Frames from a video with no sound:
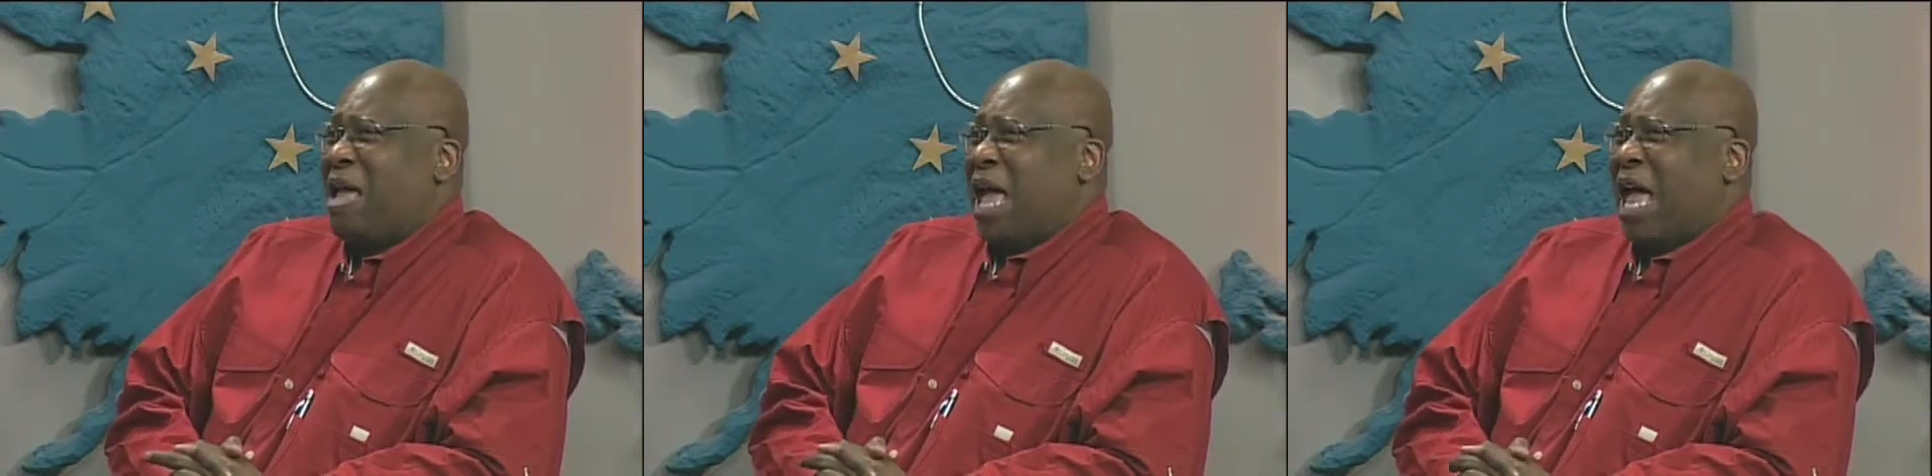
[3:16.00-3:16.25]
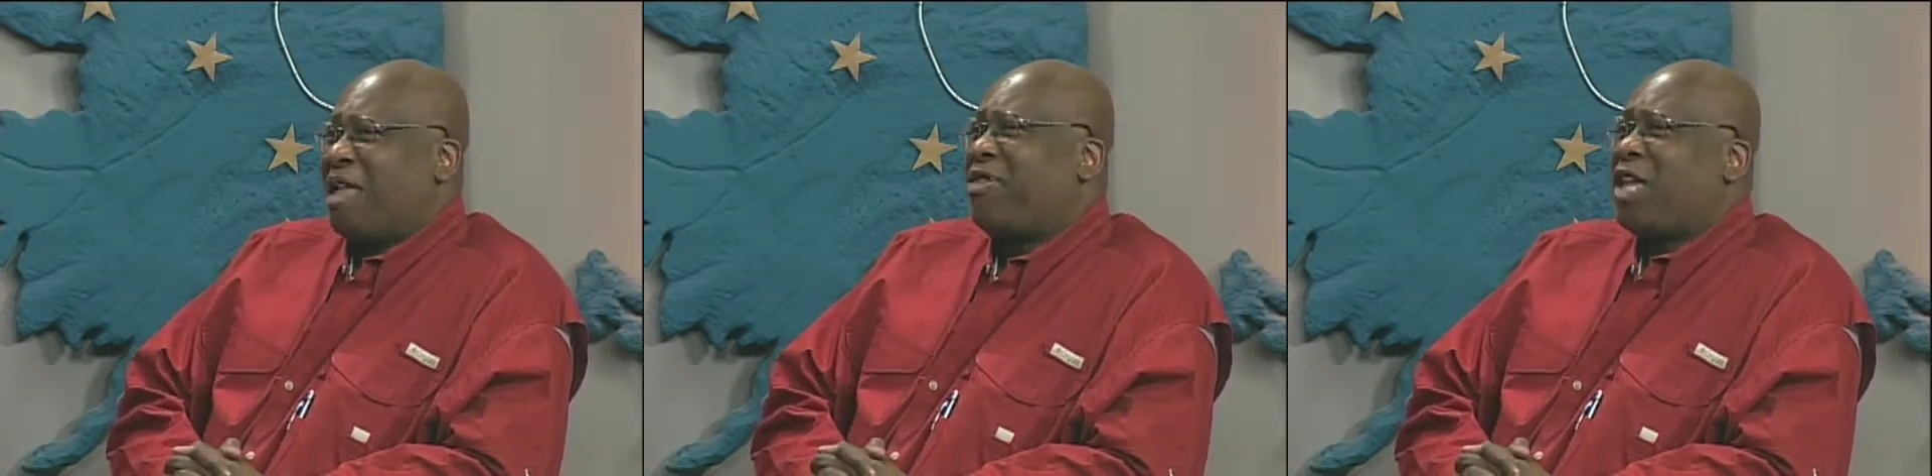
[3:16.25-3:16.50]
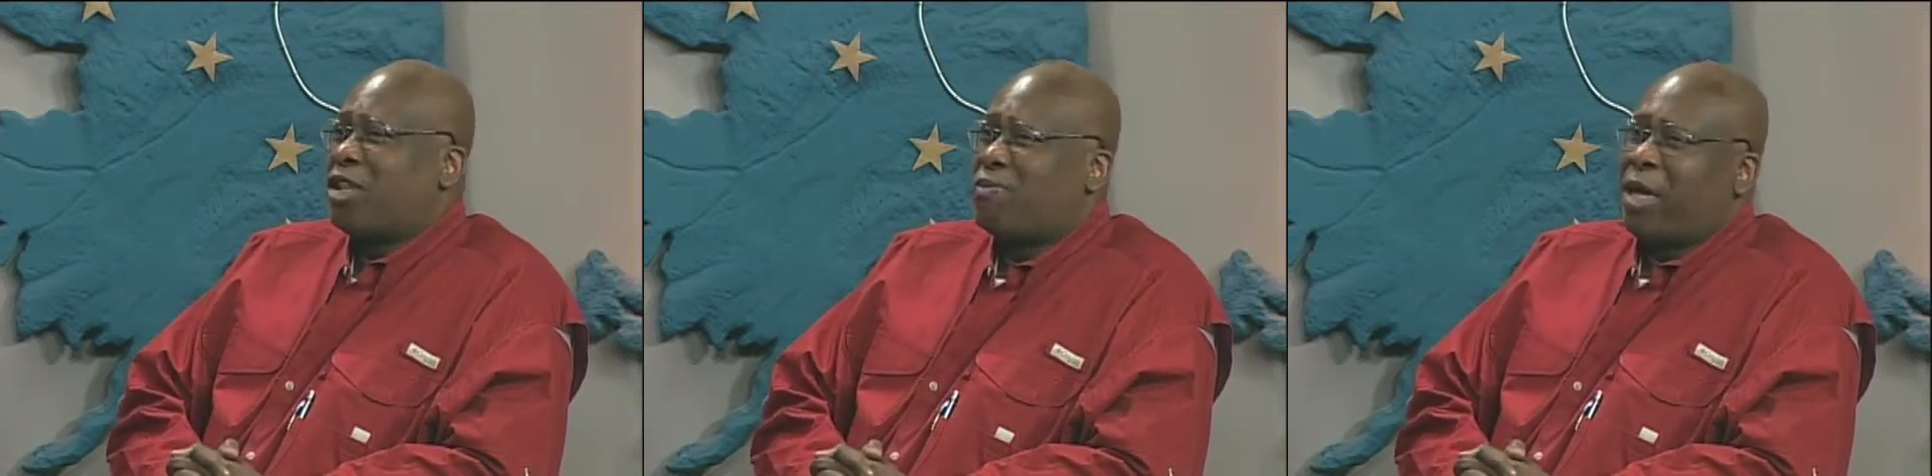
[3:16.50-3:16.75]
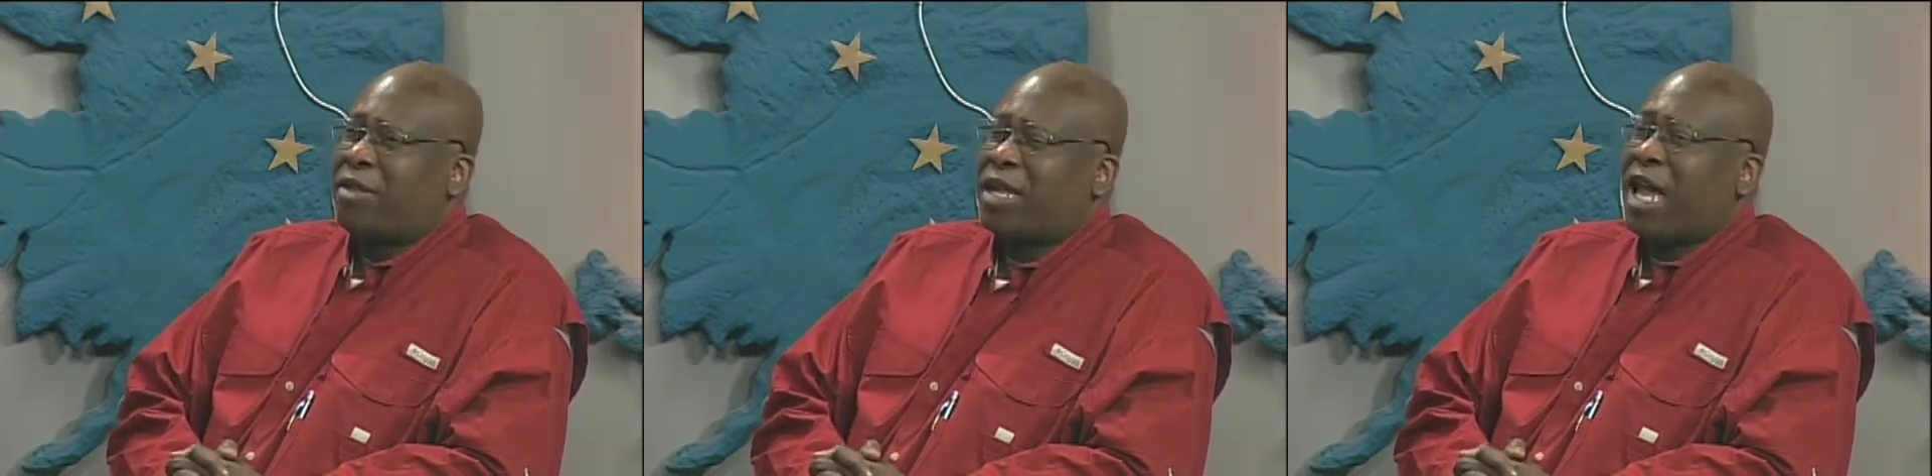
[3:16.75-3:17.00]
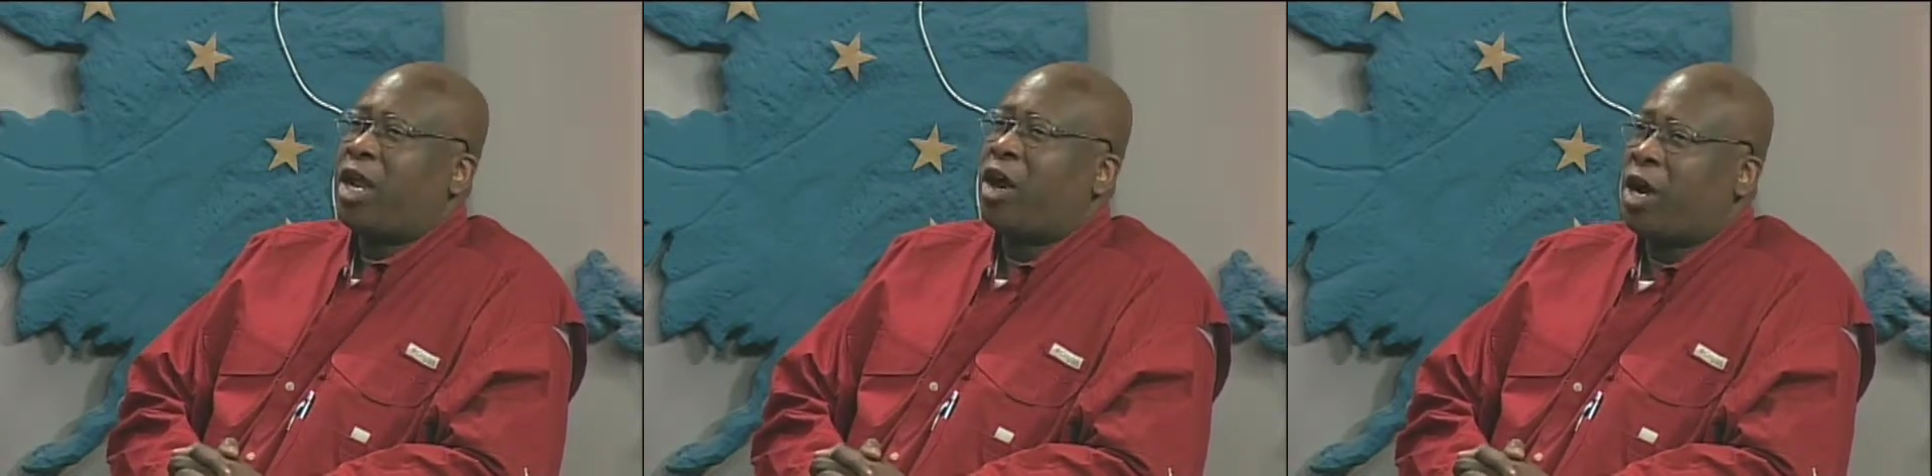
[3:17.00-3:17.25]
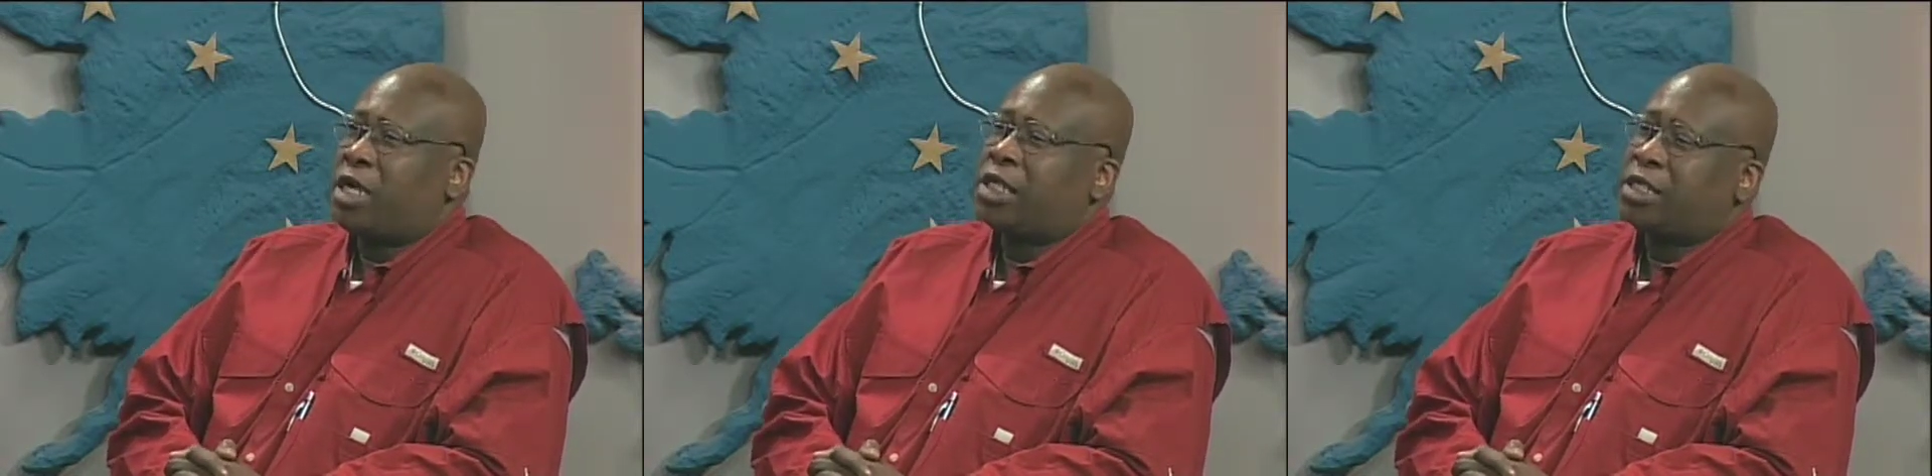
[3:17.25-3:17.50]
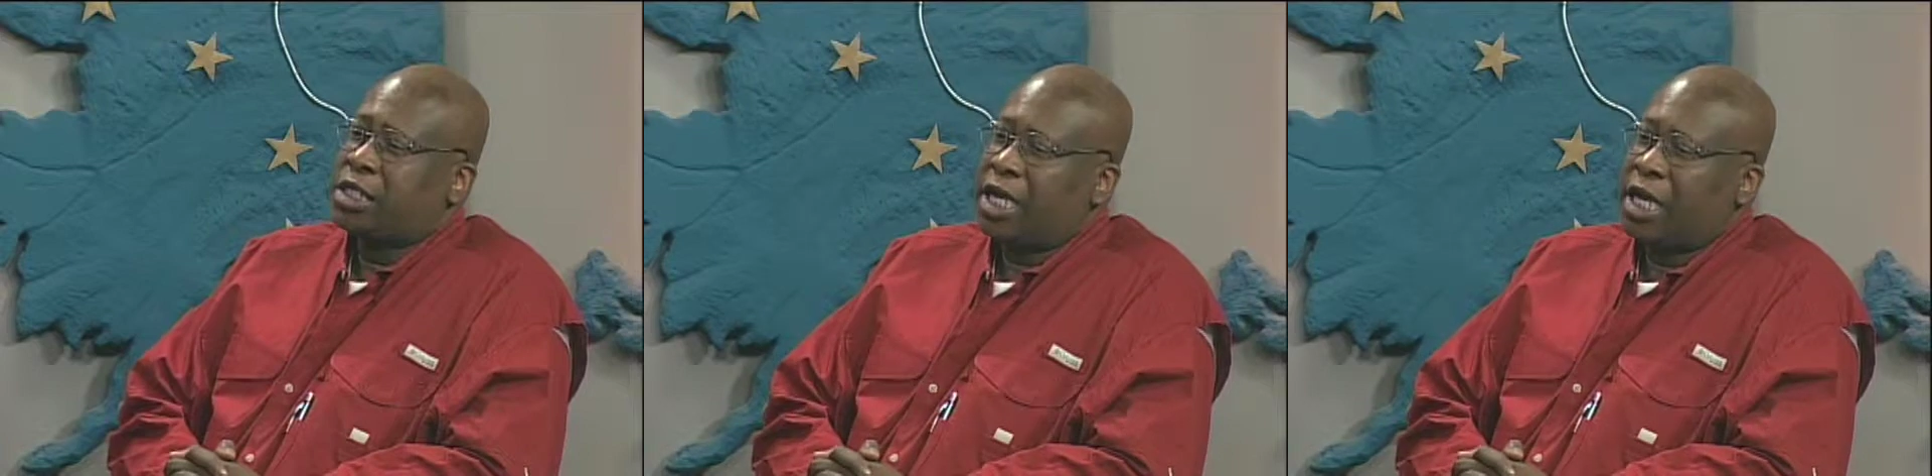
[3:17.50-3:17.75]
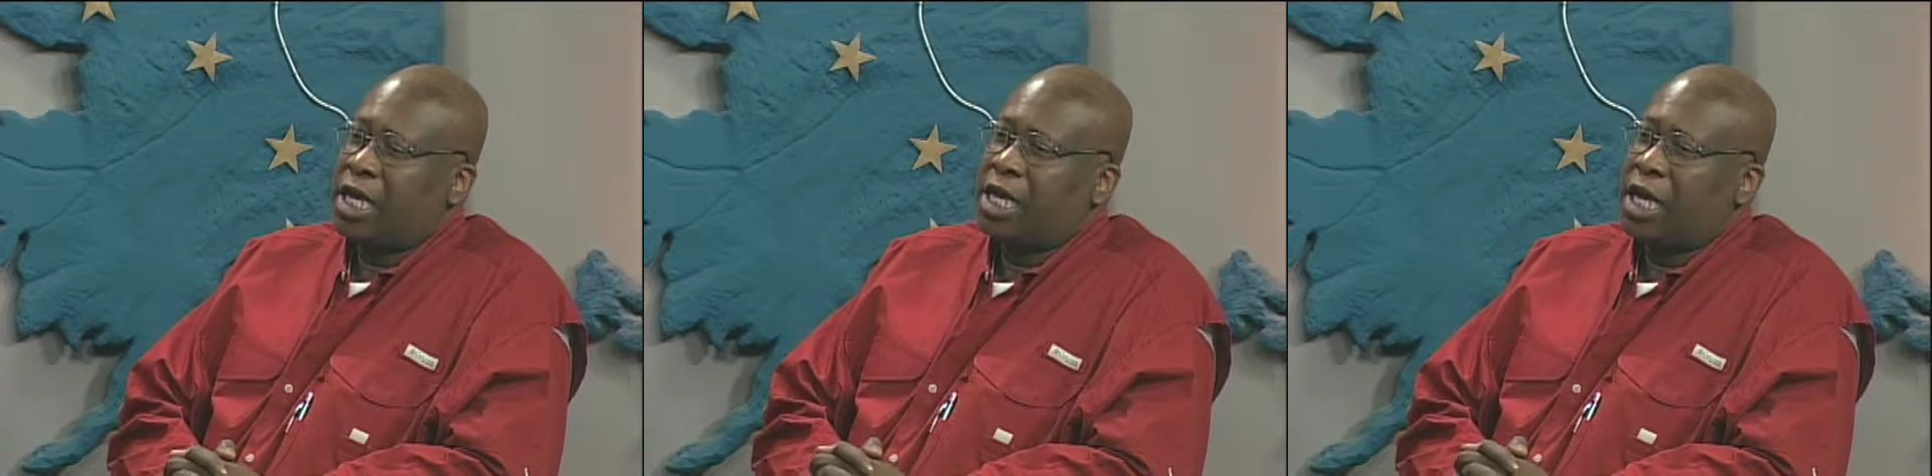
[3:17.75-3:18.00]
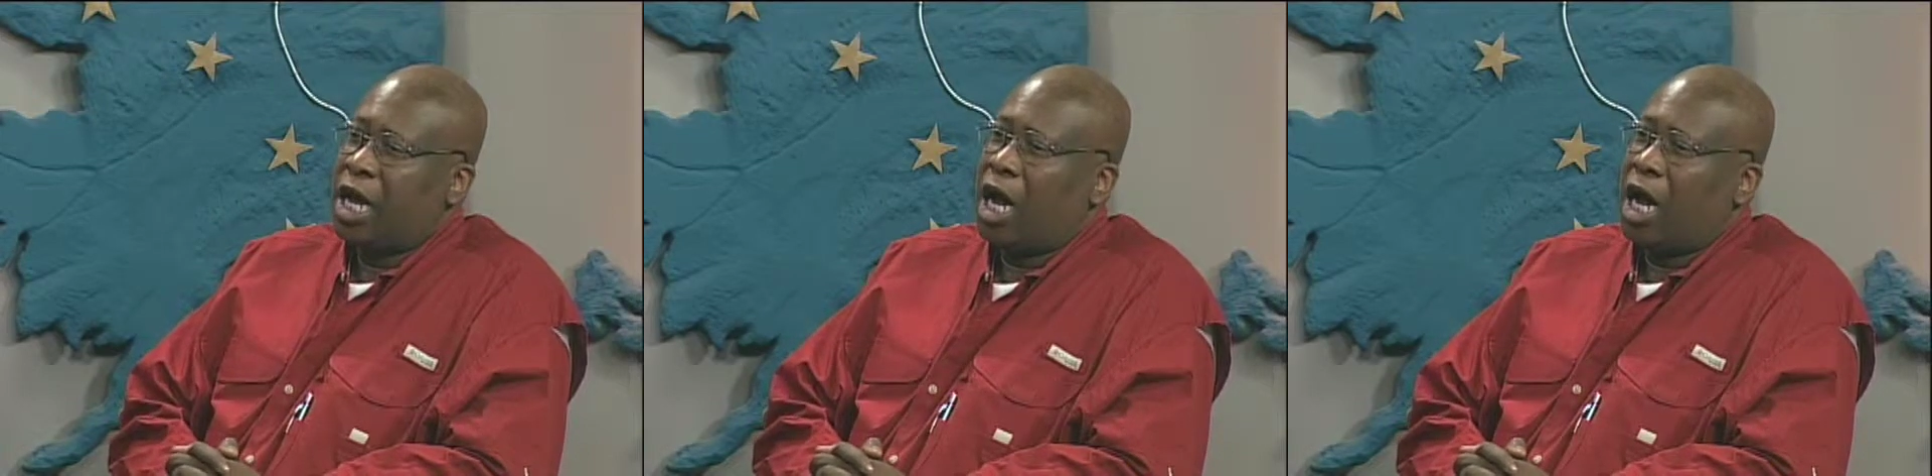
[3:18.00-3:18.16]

It's kind of hard to say